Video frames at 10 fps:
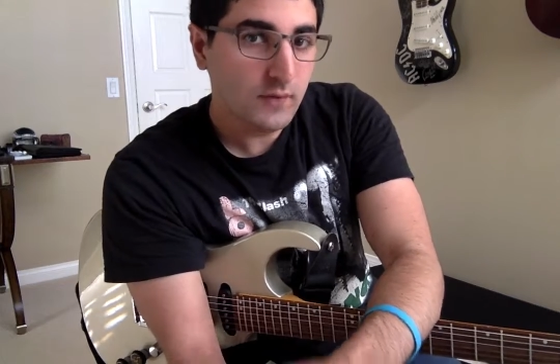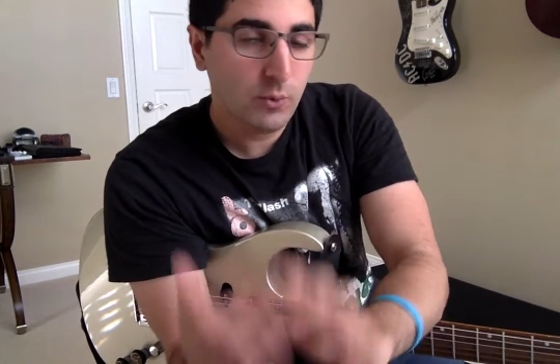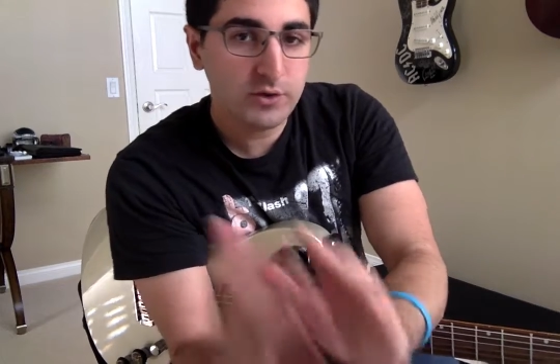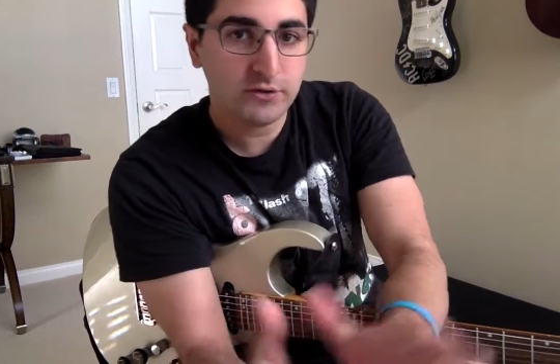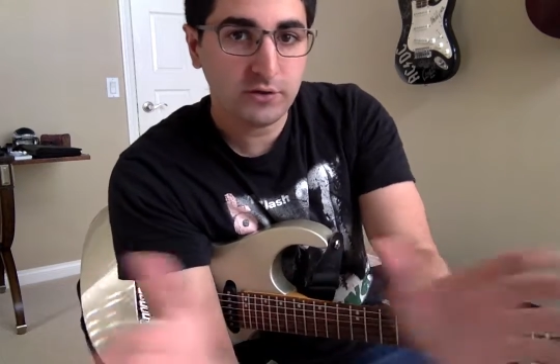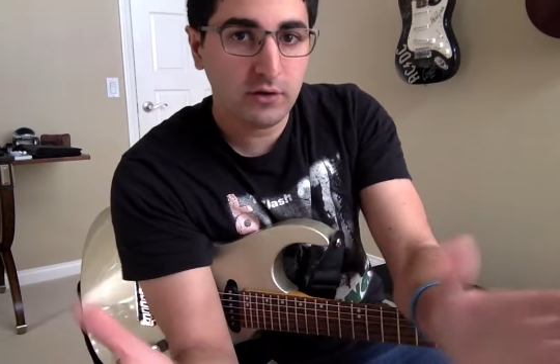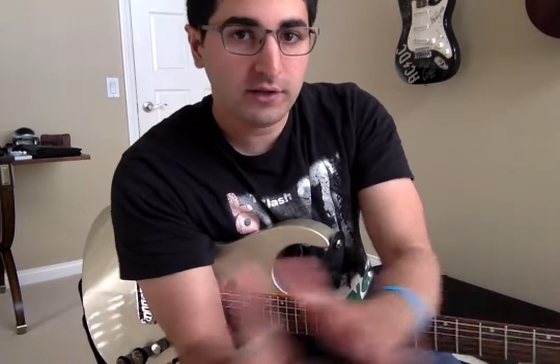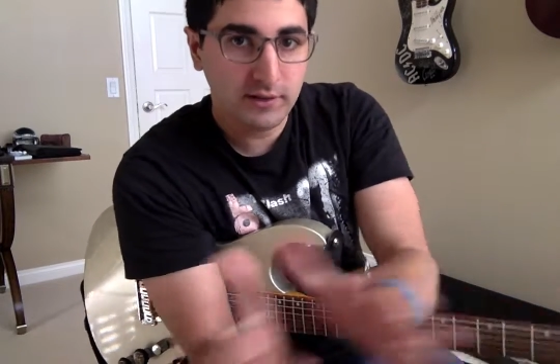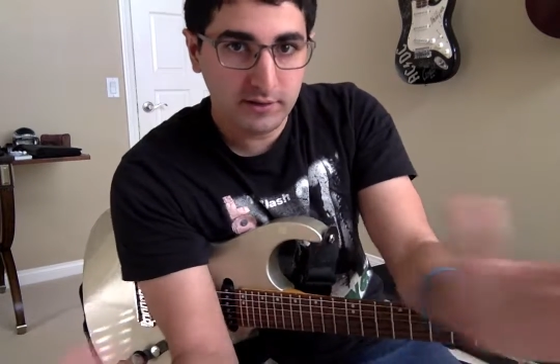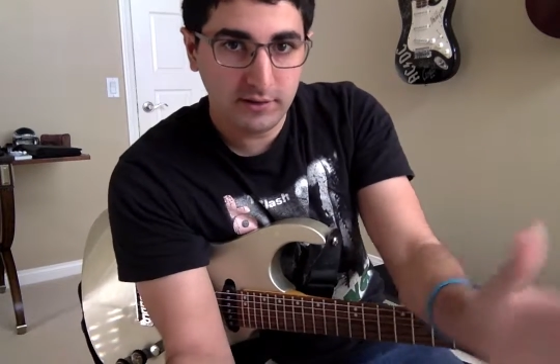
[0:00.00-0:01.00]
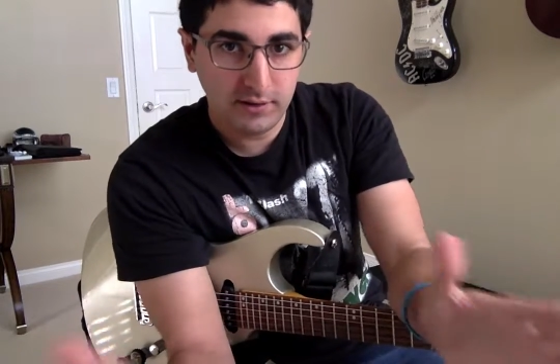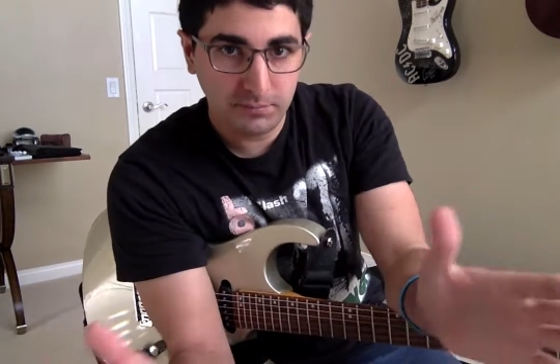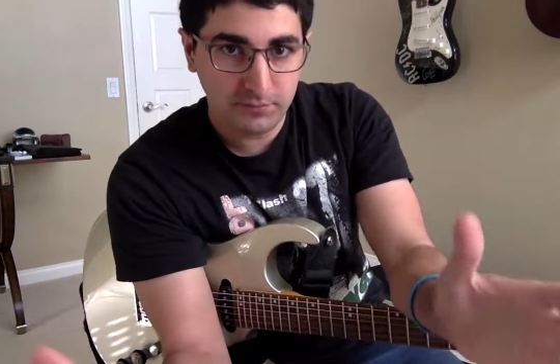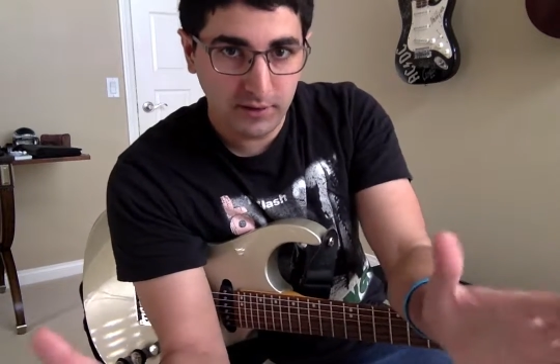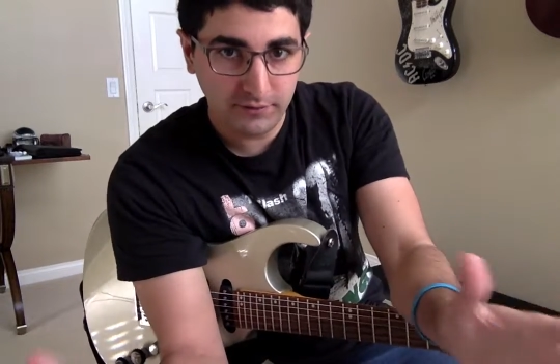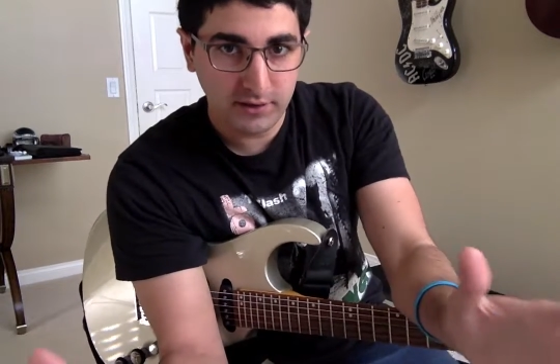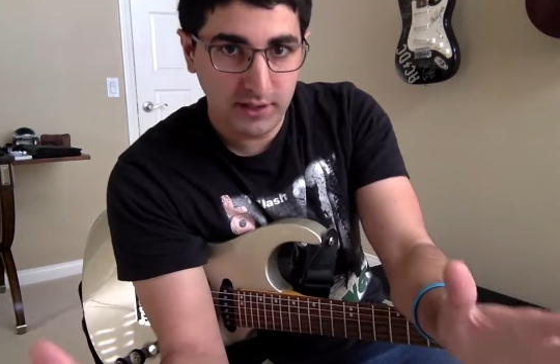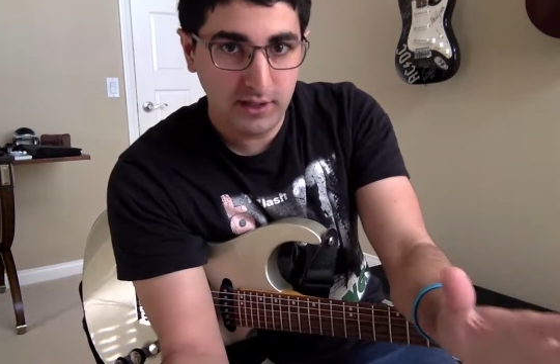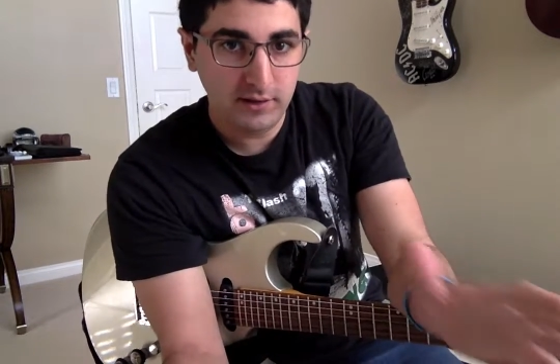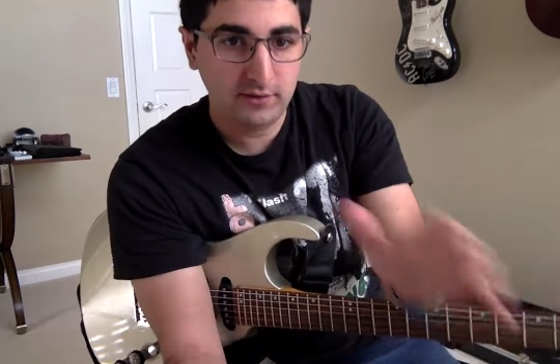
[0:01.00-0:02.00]
When you're soloing in the different
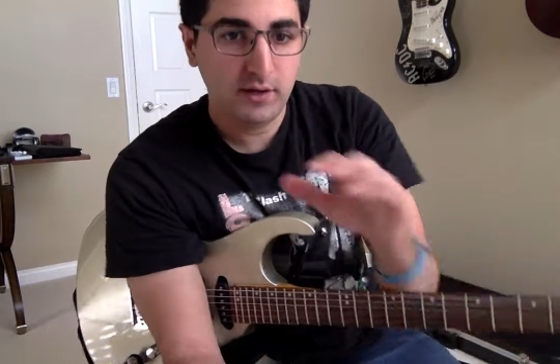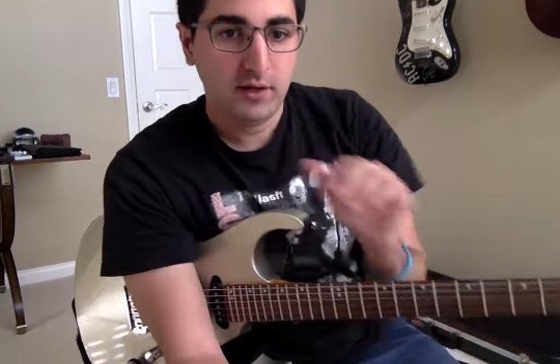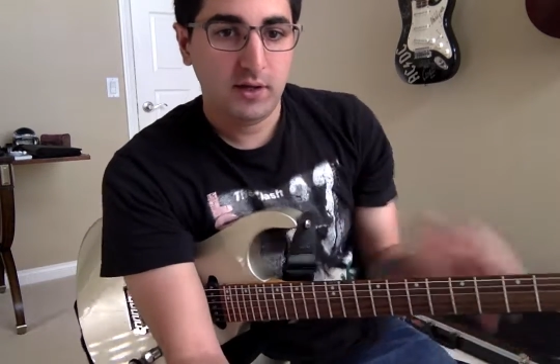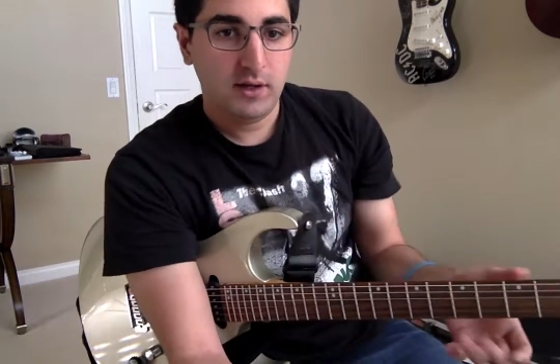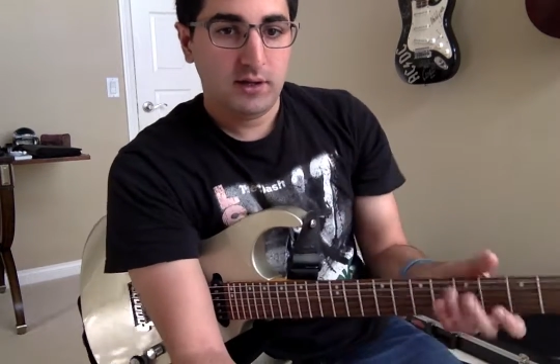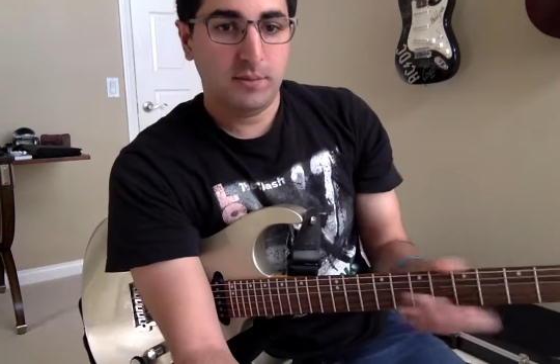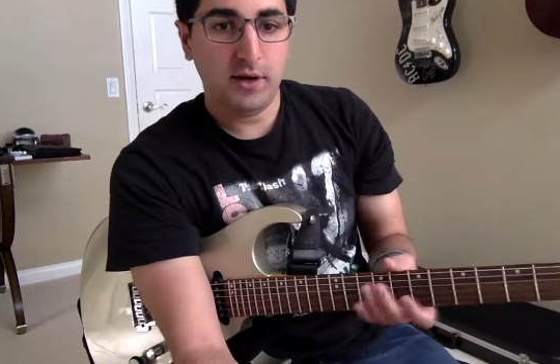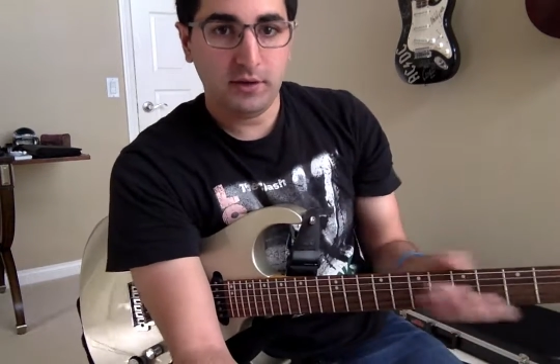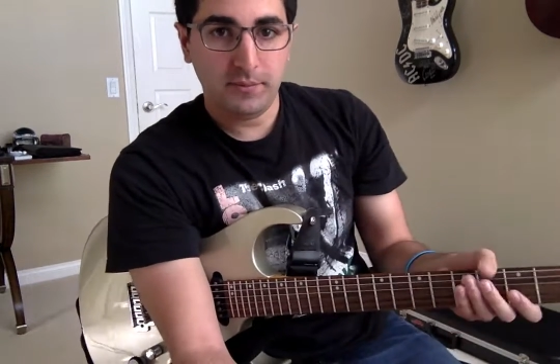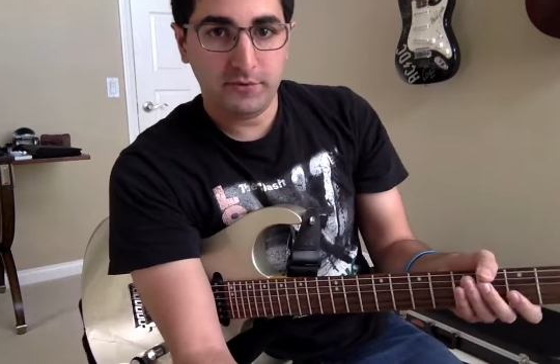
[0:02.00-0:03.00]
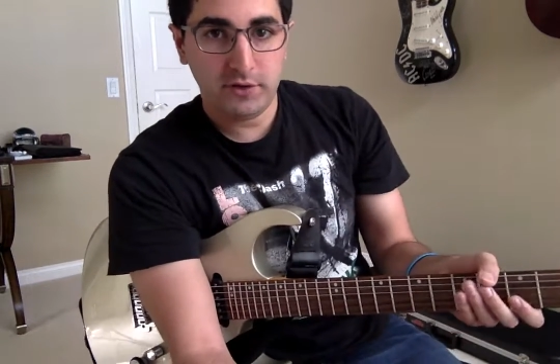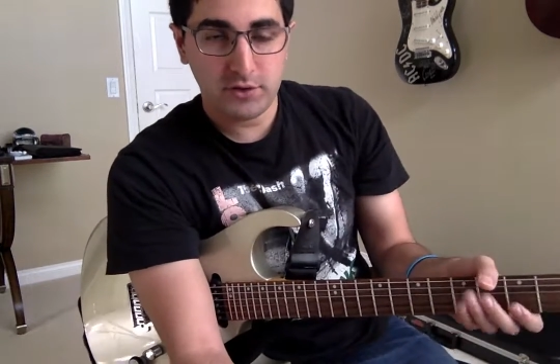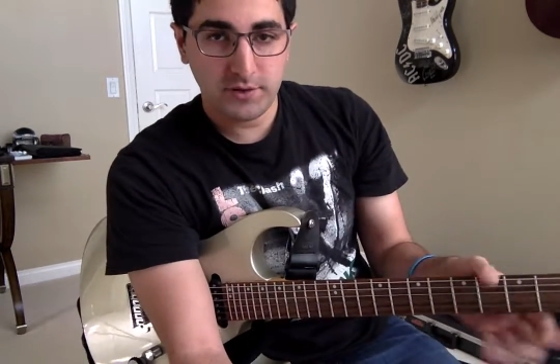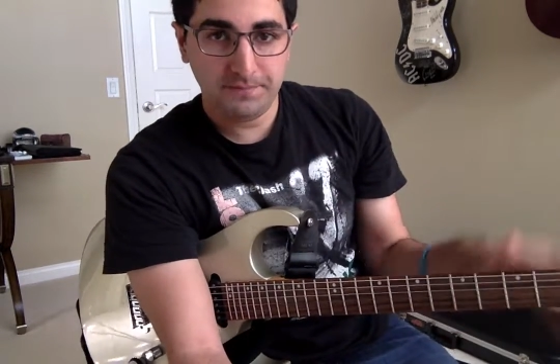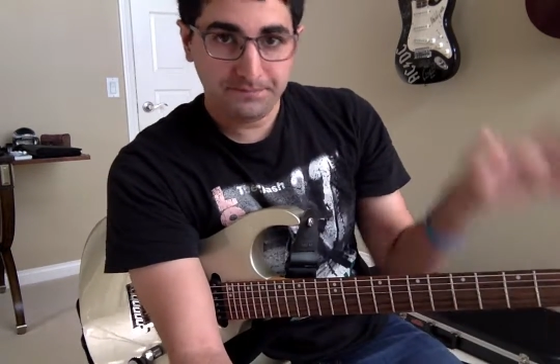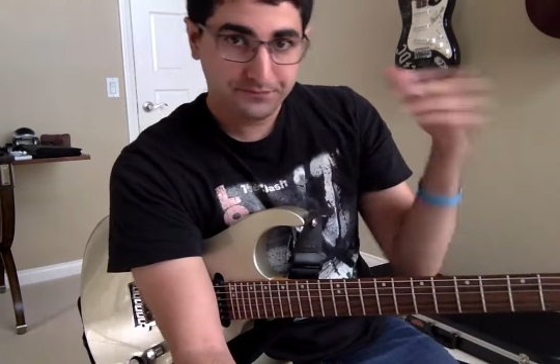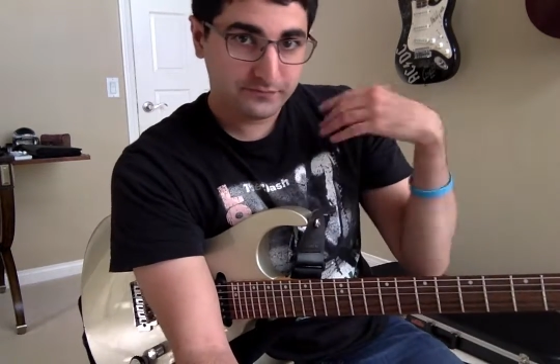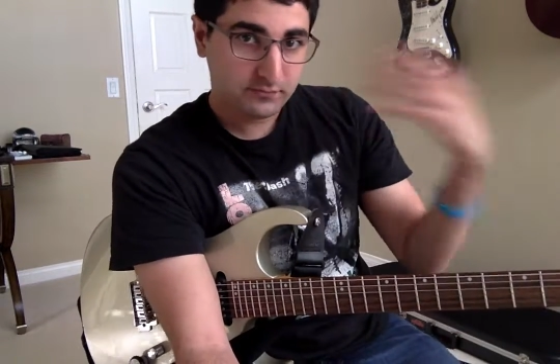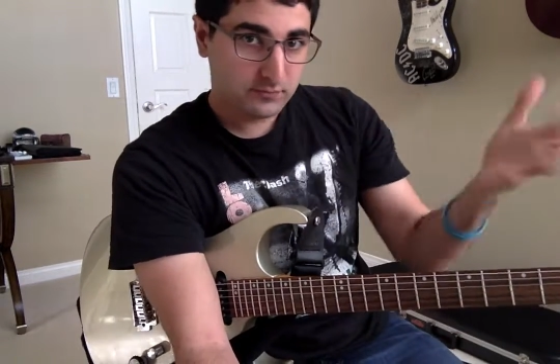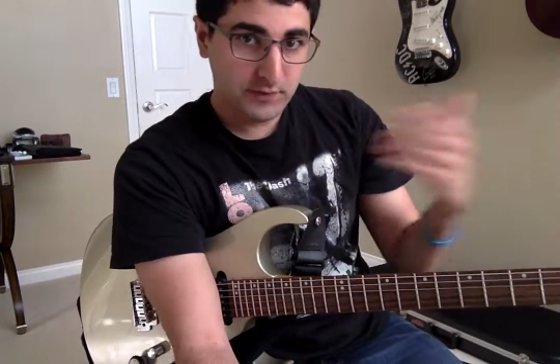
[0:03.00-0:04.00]
keys, depending on the position,
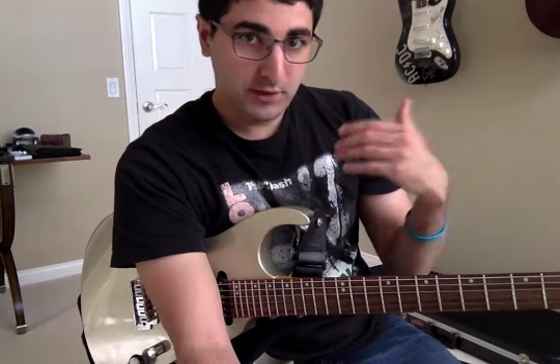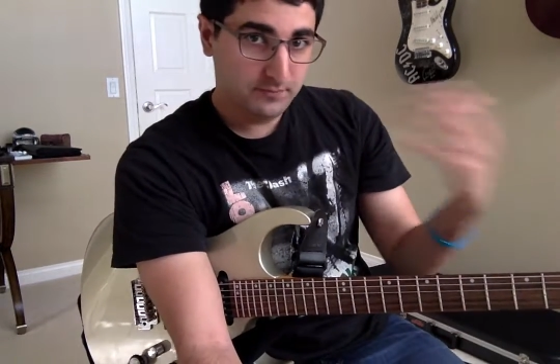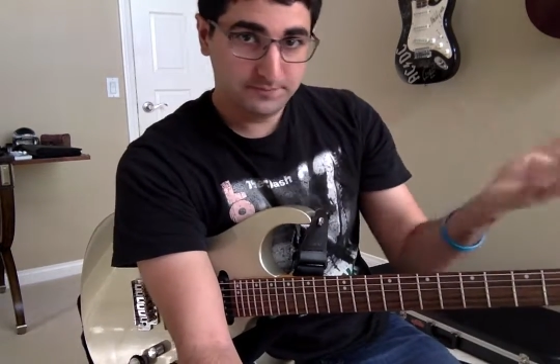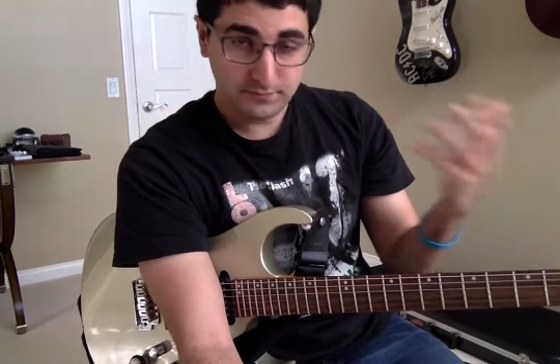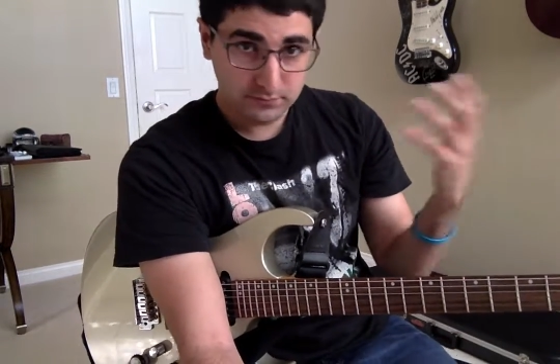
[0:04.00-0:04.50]
you